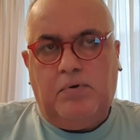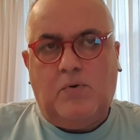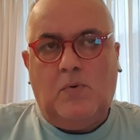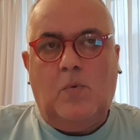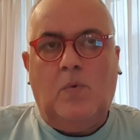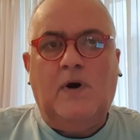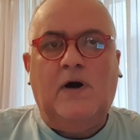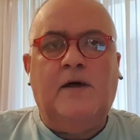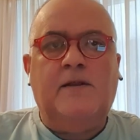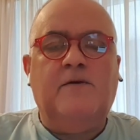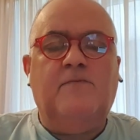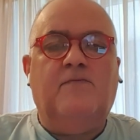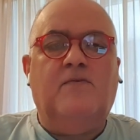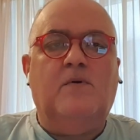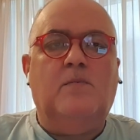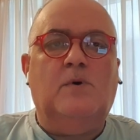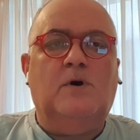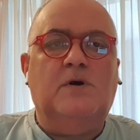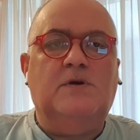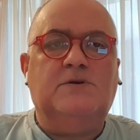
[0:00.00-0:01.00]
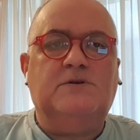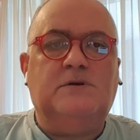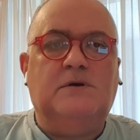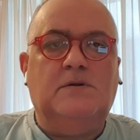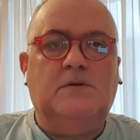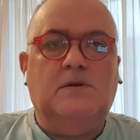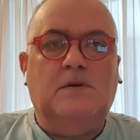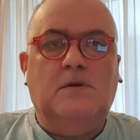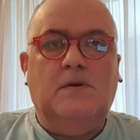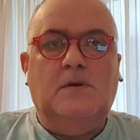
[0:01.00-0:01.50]
provide
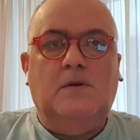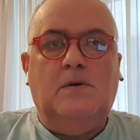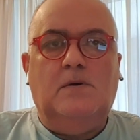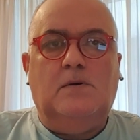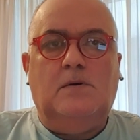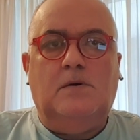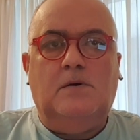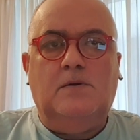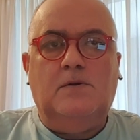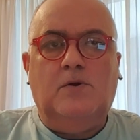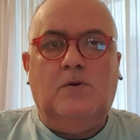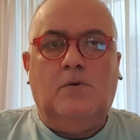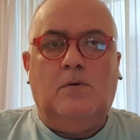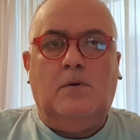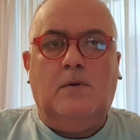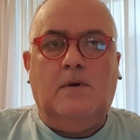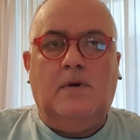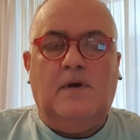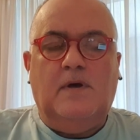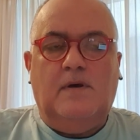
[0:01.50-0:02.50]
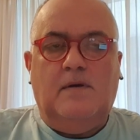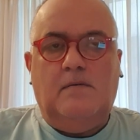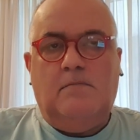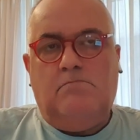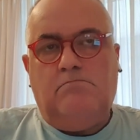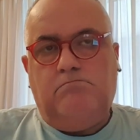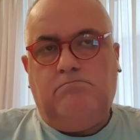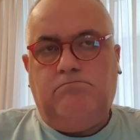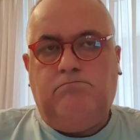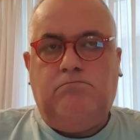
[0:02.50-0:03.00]
information on your
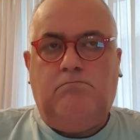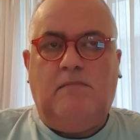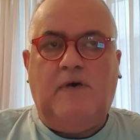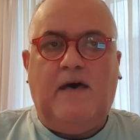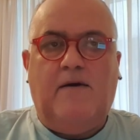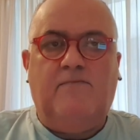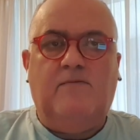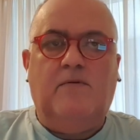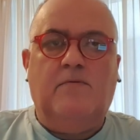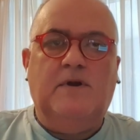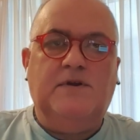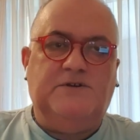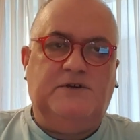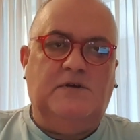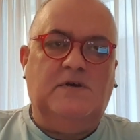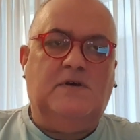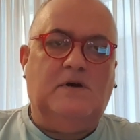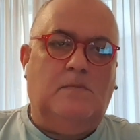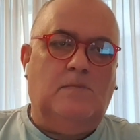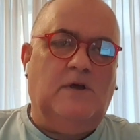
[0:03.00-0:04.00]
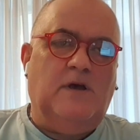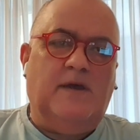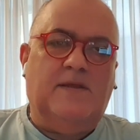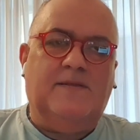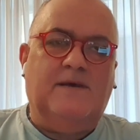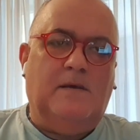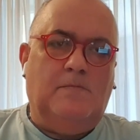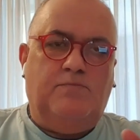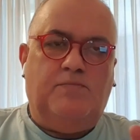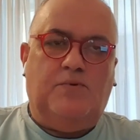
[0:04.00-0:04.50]
average income,
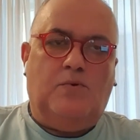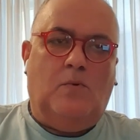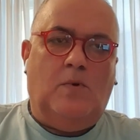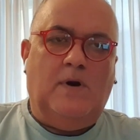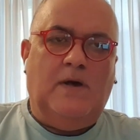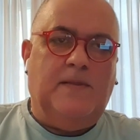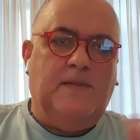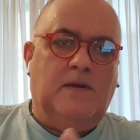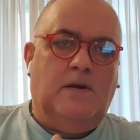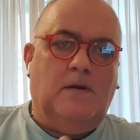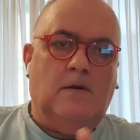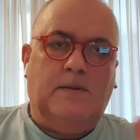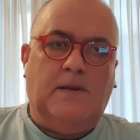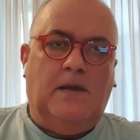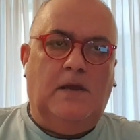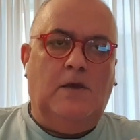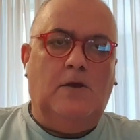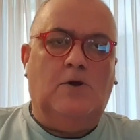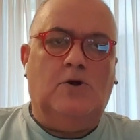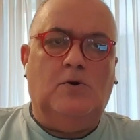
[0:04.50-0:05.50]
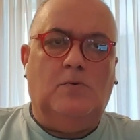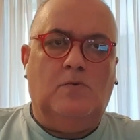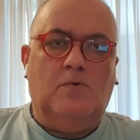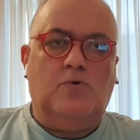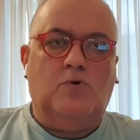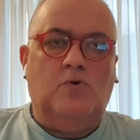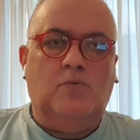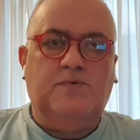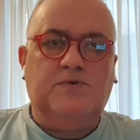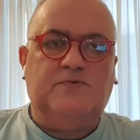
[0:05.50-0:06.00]
like they provide there the income
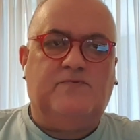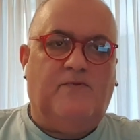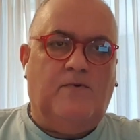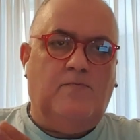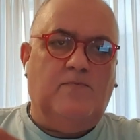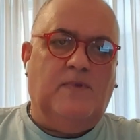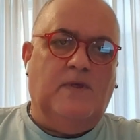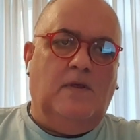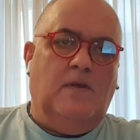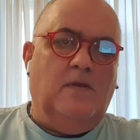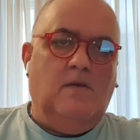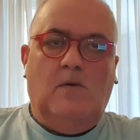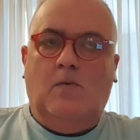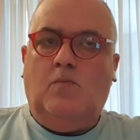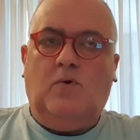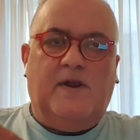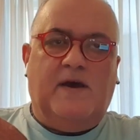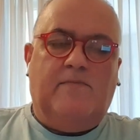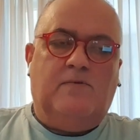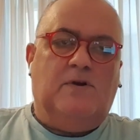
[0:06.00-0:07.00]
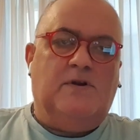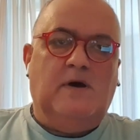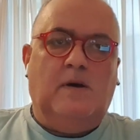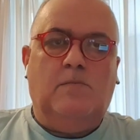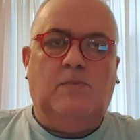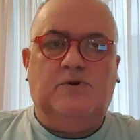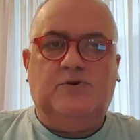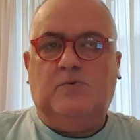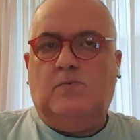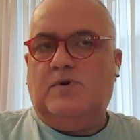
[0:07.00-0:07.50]
groups from whatever
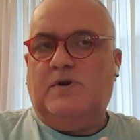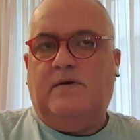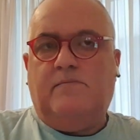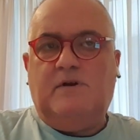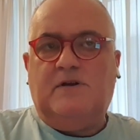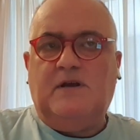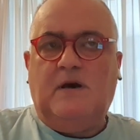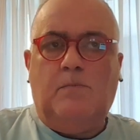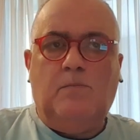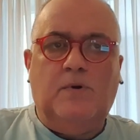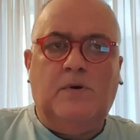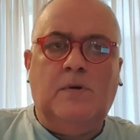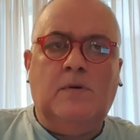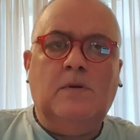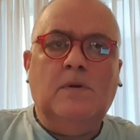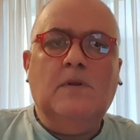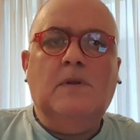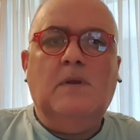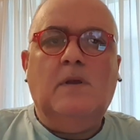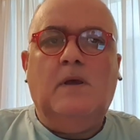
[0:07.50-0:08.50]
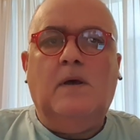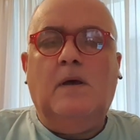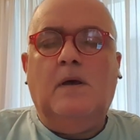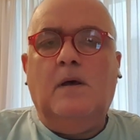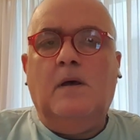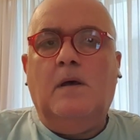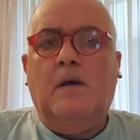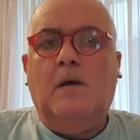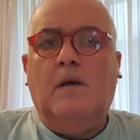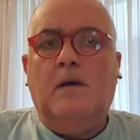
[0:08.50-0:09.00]
number to whatever number,
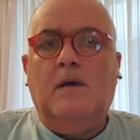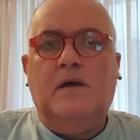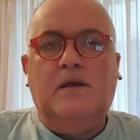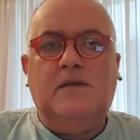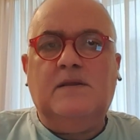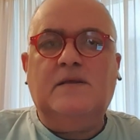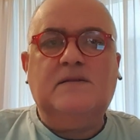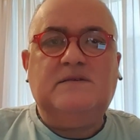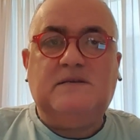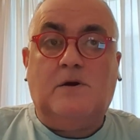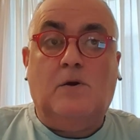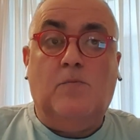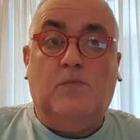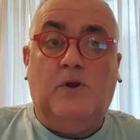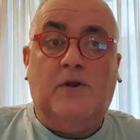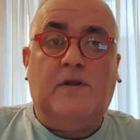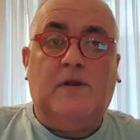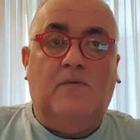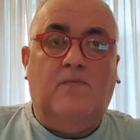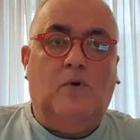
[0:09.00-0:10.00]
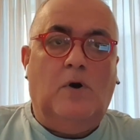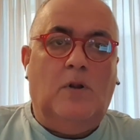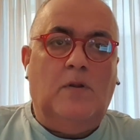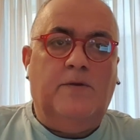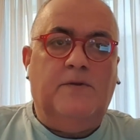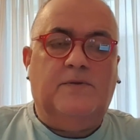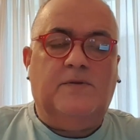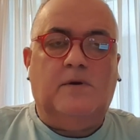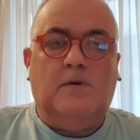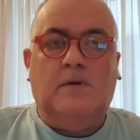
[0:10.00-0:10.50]
and it's completely
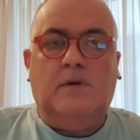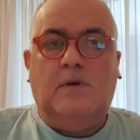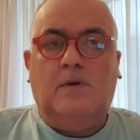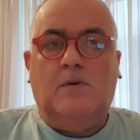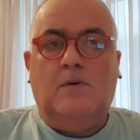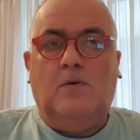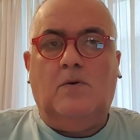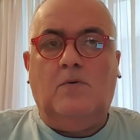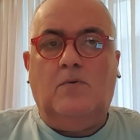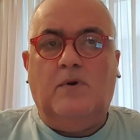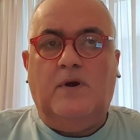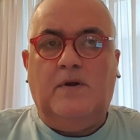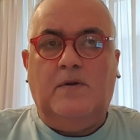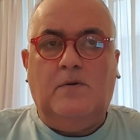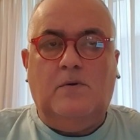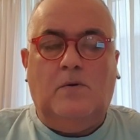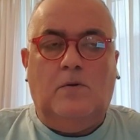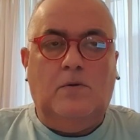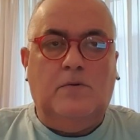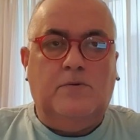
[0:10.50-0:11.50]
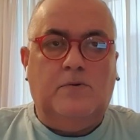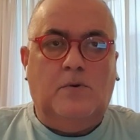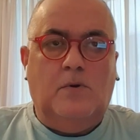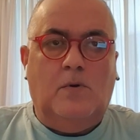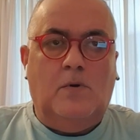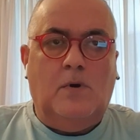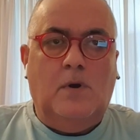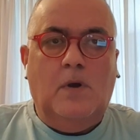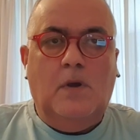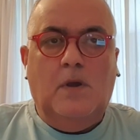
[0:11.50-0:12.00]
voluntary,
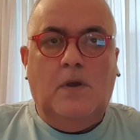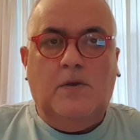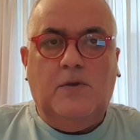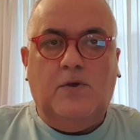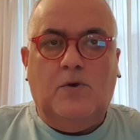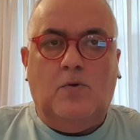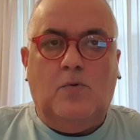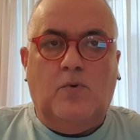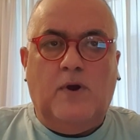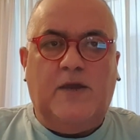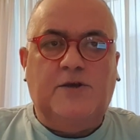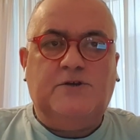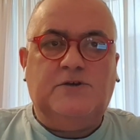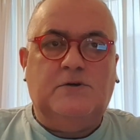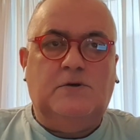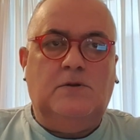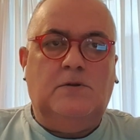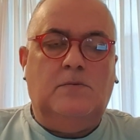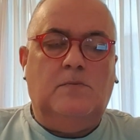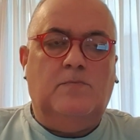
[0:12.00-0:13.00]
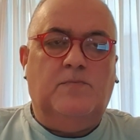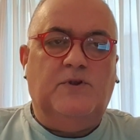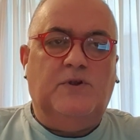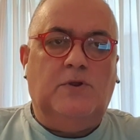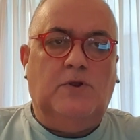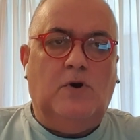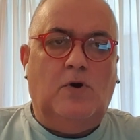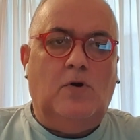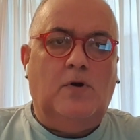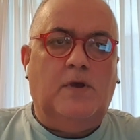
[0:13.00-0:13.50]
or your racial
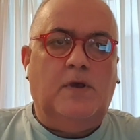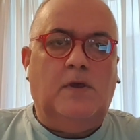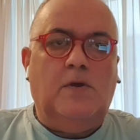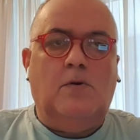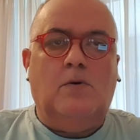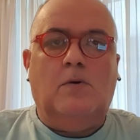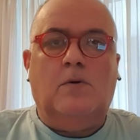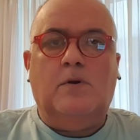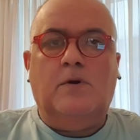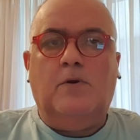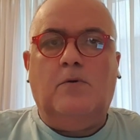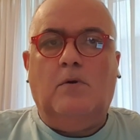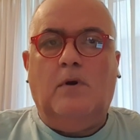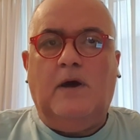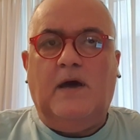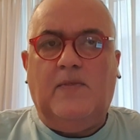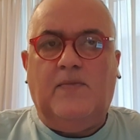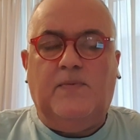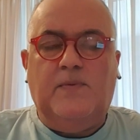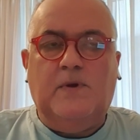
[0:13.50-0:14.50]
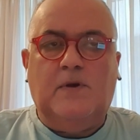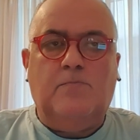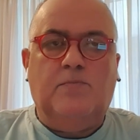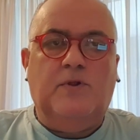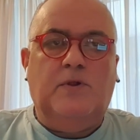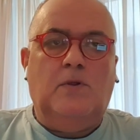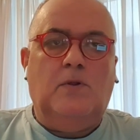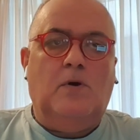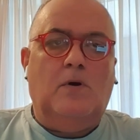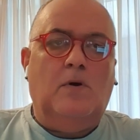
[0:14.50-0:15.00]
belonging, or your ethnic
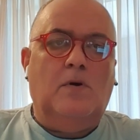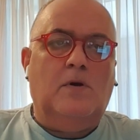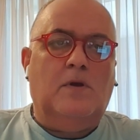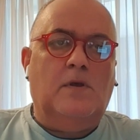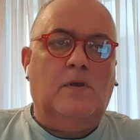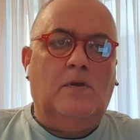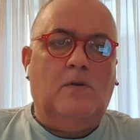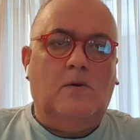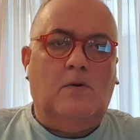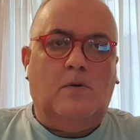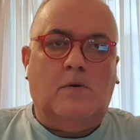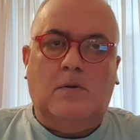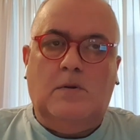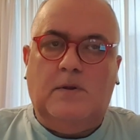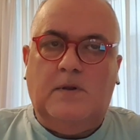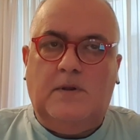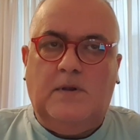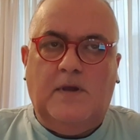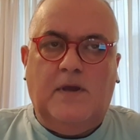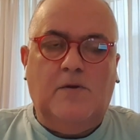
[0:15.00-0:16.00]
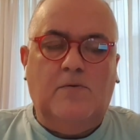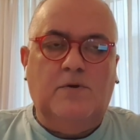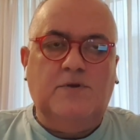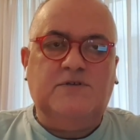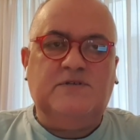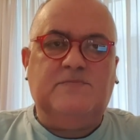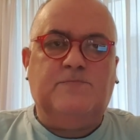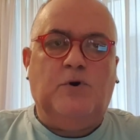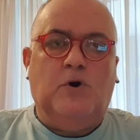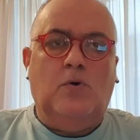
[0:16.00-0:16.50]
belonging, or the
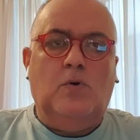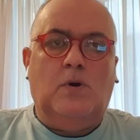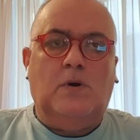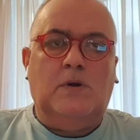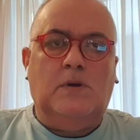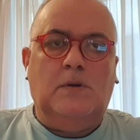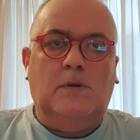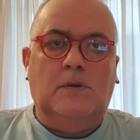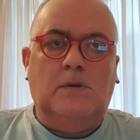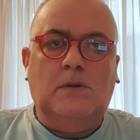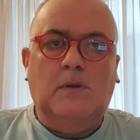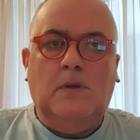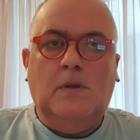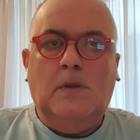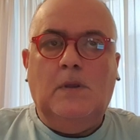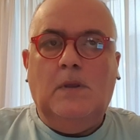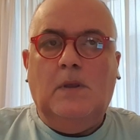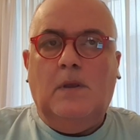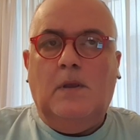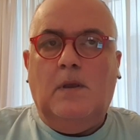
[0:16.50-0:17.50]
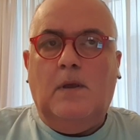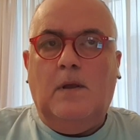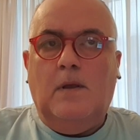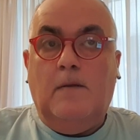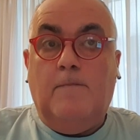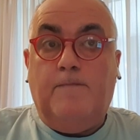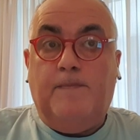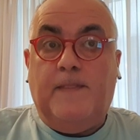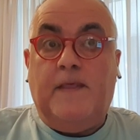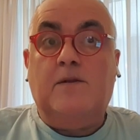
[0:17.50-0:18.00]
language spoken,
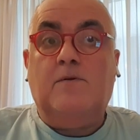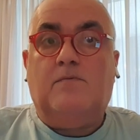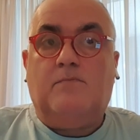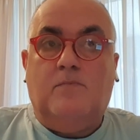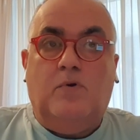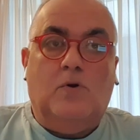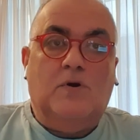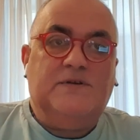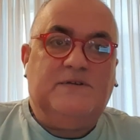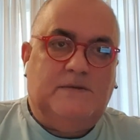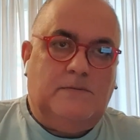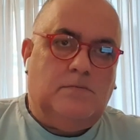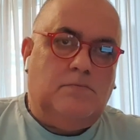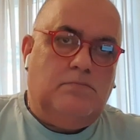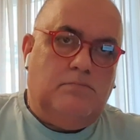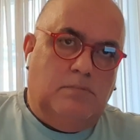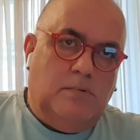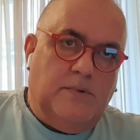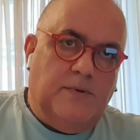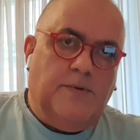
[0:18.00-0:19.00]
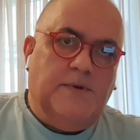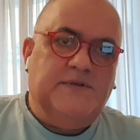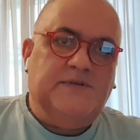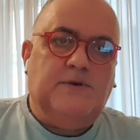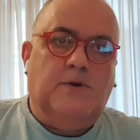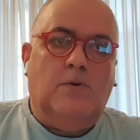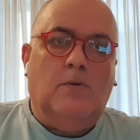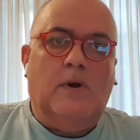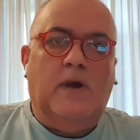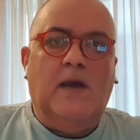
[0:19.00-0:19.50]
and of course there
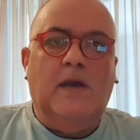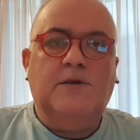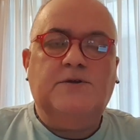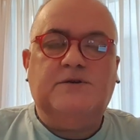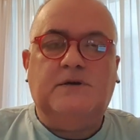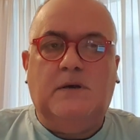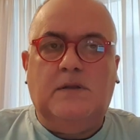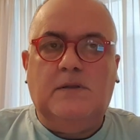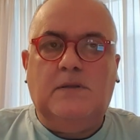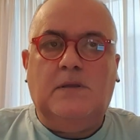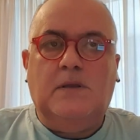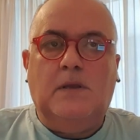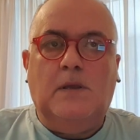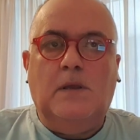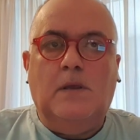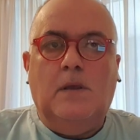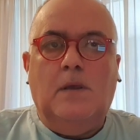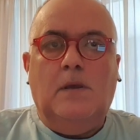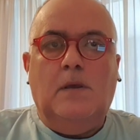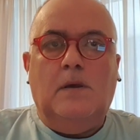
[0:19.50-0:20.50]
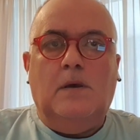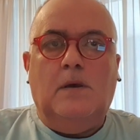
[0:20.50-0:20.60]
is your age and the